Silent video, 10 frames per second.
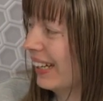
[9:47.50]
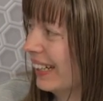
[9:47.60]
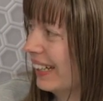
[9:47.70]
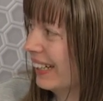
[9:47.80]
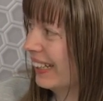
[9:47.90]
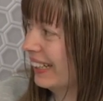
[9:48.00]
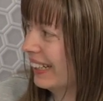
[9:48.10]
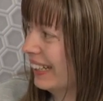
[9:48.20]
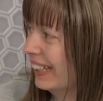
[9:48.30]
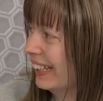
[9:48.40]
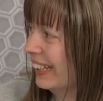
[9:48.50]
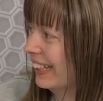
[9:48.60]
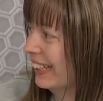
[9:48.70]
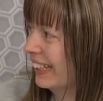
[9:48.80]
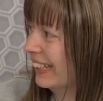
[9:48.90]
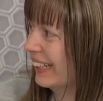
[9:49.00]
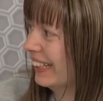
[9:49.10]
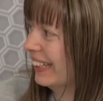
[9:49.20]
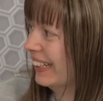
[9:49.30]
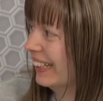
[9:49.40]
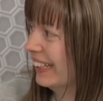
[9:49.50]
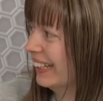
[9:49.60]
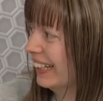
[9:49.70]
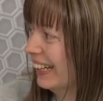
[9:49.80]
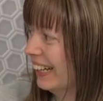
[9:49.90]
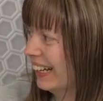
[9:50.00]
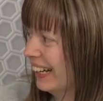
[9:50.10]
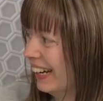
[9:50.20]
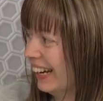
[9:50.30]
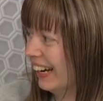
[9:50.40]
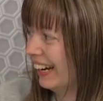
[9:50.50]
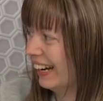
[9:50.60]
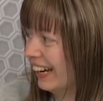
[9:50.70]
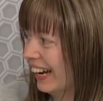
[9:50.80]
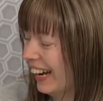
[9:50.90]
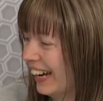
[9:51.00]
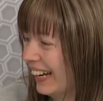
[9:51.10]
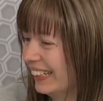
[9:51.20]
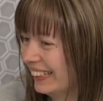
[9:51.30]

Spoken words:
[no speech]